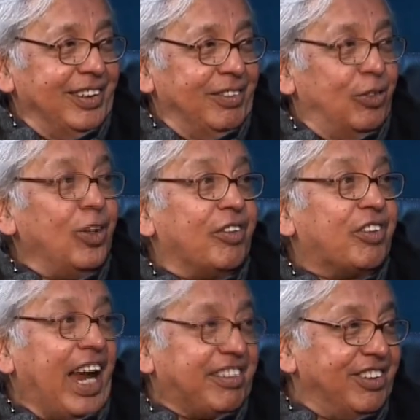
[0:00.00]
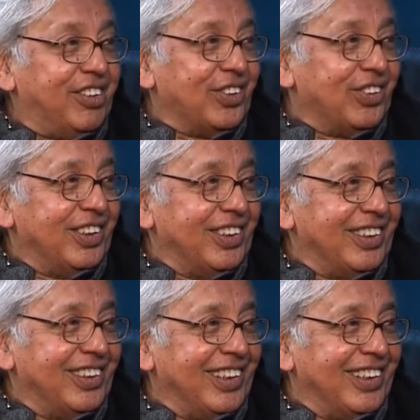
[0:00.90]
full of gratitude
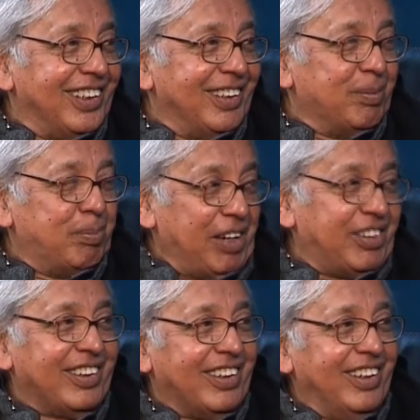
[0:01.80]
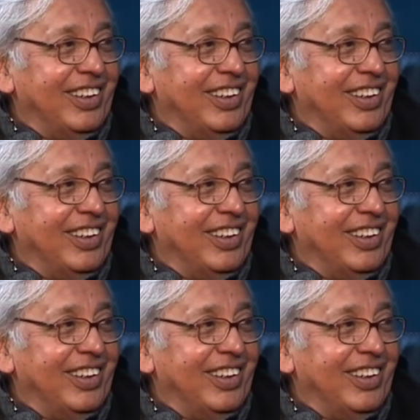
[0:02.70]
and passion,